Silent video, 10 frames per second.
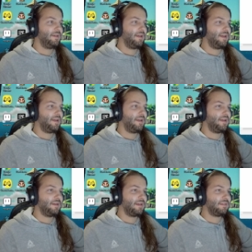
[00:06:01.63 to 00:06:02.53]

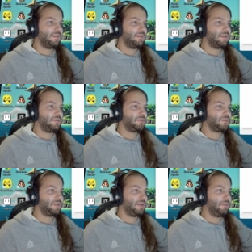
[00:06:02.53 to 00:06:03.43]
and I think those
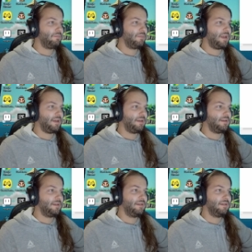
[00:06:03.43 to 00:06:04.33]
are the
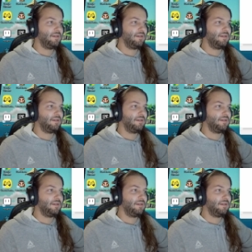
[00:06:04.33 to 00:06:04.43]
main